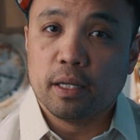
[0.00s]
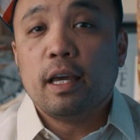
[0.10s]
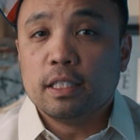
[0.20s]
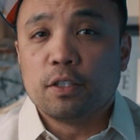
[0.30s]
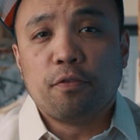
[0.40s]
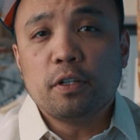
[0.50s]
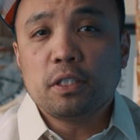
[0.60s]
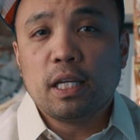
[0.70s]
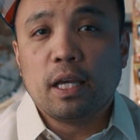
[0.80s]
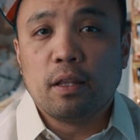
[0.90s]
It is
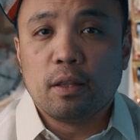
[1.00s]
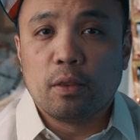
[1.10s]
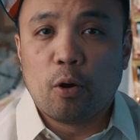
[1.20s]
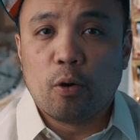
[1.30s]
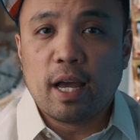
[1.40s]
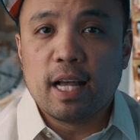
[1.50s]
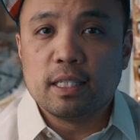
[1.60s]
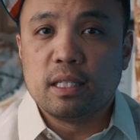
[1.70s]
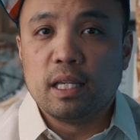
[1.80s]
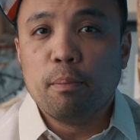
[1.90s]
officially known
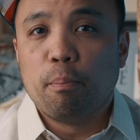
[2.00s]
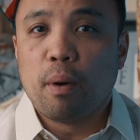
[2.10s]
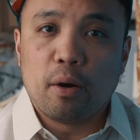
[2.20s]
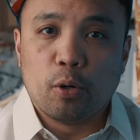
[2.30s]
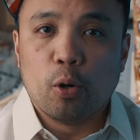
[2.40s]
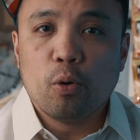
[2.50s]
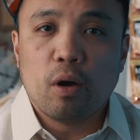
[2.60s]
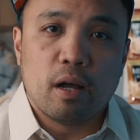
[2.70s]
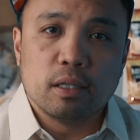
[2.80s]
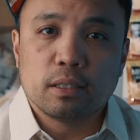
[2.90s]
as the Baro
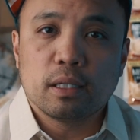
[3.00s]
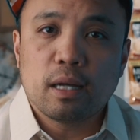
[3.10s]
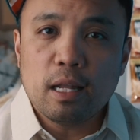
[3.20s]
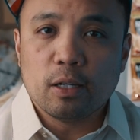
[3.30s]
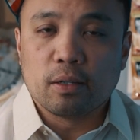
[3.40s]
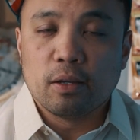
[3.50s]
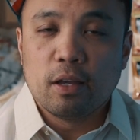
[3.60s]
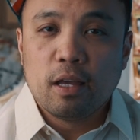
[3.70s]
ang Tagalog,